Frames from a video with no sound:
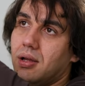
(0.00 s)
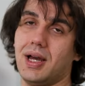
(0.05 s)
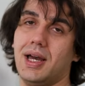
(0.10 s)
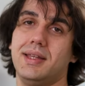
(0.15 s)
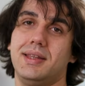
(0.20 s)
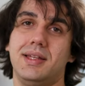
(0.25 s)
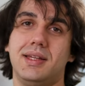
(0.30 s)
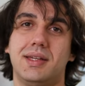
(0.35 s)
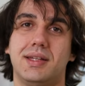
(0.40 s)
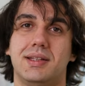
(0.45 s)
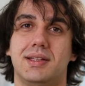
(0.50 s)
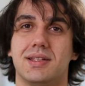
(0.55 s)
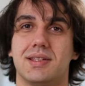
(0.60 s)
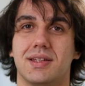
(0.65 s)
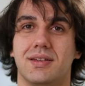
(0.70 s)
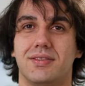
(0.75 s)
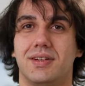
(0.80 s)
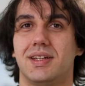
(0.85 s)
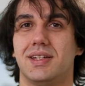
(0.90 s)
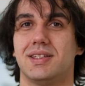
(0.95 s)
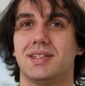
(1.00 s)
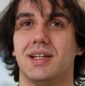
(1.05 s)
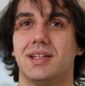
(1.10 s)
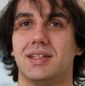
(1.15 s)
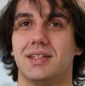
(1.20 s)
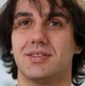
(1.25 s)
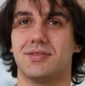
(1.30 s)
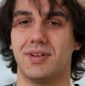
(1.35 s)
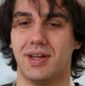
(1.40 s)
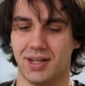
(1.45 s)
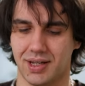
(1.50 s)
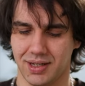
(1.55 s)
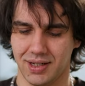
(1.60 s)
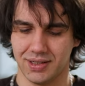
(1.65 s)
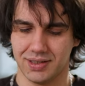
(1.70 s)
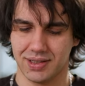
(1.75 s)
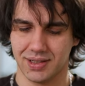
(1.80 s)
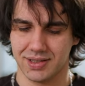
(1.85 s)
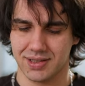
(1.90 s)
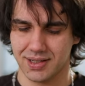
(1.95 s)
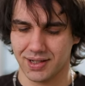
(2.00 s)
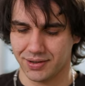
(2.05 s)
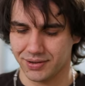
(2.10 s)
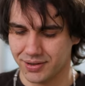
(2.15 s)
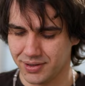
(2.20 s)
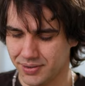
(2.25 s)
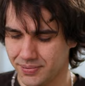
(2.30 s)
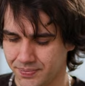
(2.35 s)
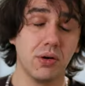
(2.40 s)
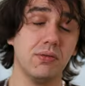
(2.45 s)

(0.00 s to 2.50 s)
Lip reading: I think it is a very satisfying little sound.